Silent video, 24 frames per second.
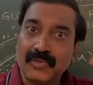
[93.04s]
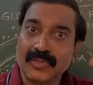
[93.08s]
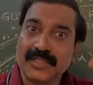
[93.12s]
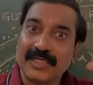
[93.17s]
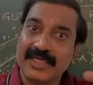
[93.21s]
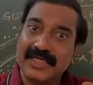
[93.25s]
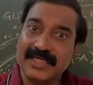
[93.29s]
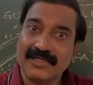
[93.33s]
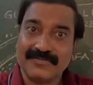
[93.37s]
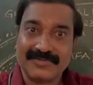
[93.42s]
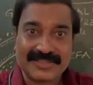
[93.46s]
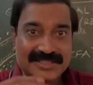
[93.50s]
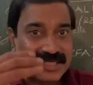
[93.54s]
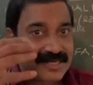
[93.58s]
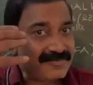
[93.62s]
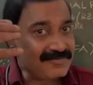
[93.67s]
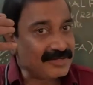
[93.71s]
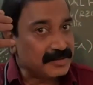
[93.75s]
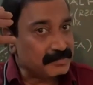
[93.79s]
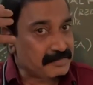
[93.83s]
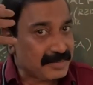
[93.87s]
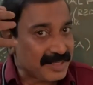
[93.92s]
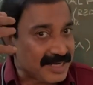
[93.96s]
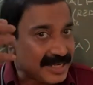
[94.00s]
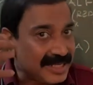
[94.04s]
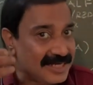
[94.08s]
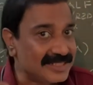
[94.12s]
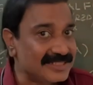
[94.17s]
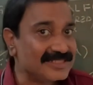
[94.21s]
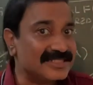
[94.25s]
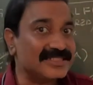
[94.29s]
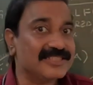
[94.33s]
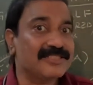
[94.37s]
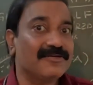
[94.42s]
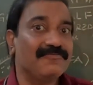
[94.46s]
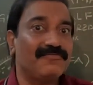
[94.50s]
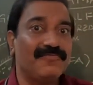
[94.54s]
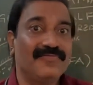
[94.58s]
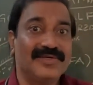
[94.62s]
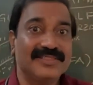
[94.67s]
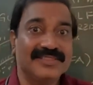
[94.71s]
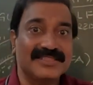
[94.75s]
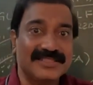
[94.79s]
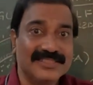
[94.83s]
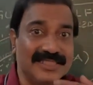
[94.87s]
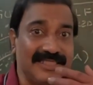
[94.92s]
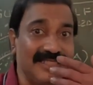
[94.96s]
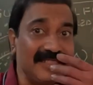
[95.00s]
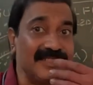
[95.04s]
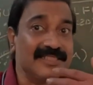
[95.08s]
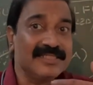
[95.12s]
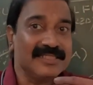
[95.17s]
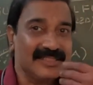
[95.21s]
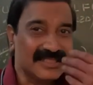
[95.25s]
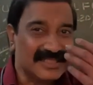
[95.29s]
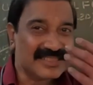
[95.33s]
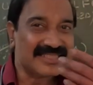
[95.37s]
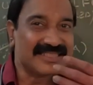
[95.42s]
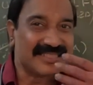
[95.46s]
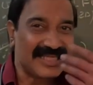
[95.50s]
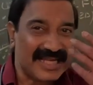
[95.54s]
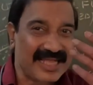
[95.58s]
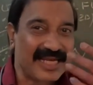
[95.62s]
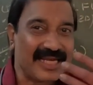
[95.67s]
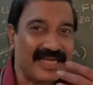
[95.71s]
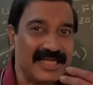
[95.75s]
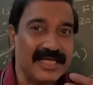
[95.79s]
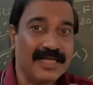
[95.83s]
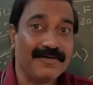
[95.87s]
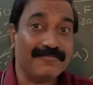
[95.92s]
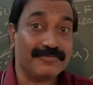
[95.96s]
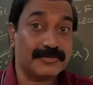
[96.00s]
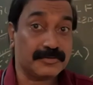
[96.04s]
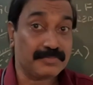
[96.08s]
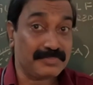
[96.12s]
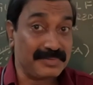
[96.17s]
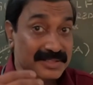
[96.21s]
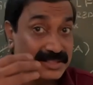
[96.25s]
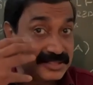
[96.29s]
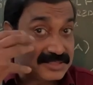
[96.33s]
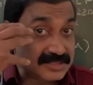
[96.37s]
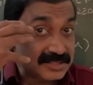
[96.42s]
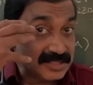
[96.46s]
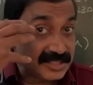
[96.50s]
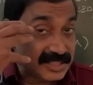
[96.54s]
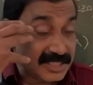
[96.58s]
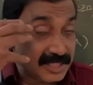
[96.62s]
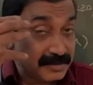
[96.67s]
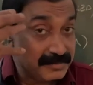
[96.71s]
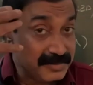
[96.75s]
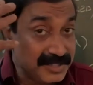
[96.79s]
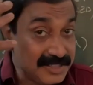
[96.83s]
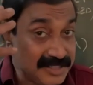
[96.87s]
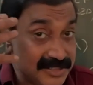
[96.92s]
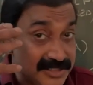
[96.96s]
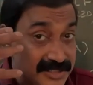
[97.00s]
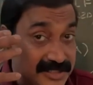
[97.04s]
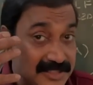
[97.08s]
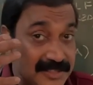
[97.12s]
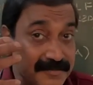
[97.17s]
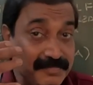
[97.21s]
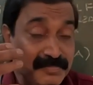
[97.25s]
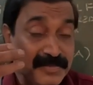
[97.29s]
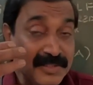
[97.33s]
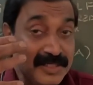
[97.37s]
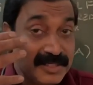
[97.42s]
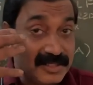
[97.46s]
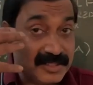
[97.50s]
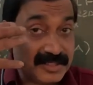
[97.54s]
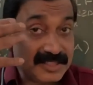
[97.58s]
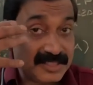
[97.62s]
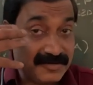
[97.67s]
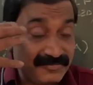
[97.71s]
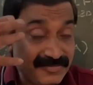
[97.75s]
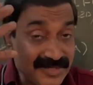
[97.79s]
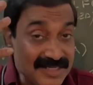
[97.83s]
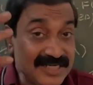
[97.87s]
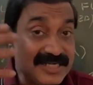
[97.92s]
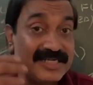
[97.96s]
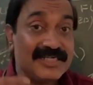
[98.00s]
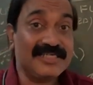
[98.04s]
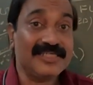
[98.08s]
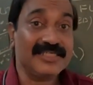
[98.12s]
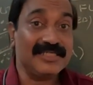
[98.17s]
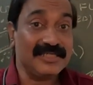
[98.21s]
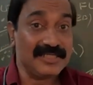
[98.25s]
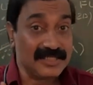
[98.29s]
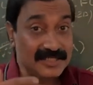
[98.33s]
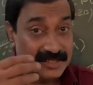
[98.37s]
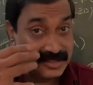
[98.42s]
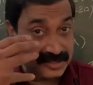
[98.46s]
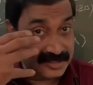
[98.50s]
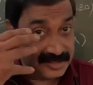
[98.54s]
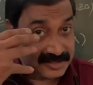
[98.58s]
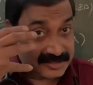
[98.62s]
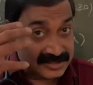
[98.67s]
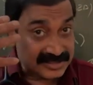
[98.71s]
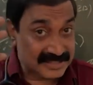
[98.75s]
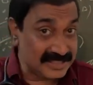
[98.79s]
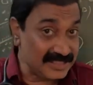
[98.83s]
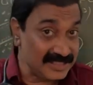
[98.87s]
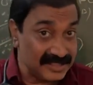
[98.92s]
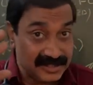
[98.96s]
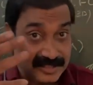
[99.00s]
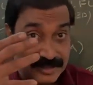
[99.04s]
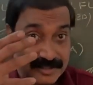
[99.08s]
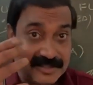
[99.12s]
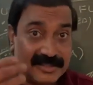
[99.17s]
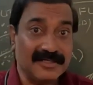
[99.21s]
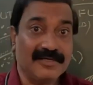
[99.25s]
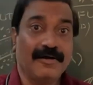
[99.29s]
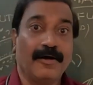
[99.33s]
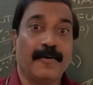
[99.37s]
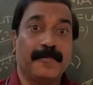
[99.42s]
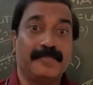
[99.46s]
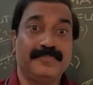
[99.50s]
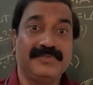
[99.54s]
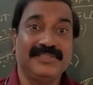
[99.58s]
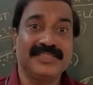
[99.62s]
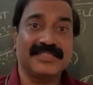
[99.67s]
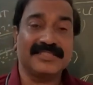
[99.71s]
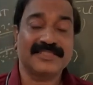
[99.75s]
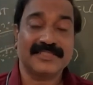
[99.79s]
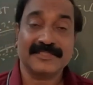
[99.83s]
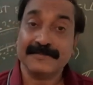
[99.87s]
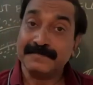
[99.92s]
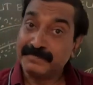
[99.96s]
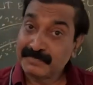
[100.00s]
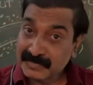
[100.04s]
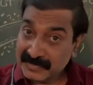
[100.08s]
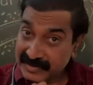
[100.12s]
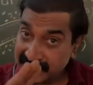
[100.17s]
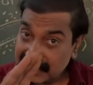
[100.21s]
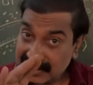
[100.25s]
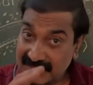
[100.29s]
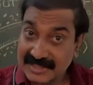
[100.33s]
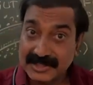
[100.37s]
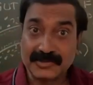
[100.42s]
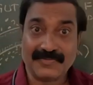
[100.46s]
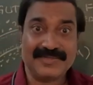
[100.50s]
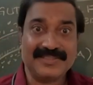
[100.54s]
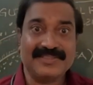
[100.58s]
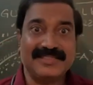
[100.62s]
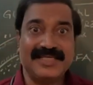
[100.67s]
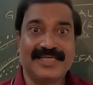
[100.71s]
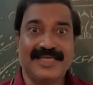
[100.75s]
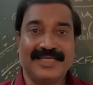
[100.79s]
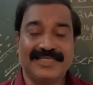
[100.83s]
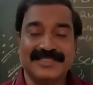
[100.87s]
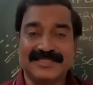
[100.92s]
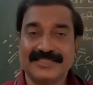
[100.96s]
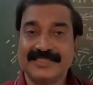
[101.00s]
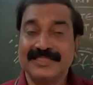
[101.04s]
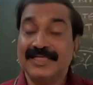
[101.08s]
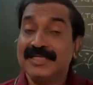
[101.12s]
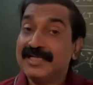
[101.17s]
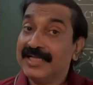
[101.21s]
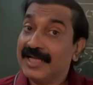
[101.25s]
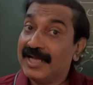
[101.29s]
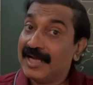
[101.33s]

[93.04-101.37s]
And he was having paralysis of one side, slurring of speech, inability, difficulty in seeing objects. This was the case.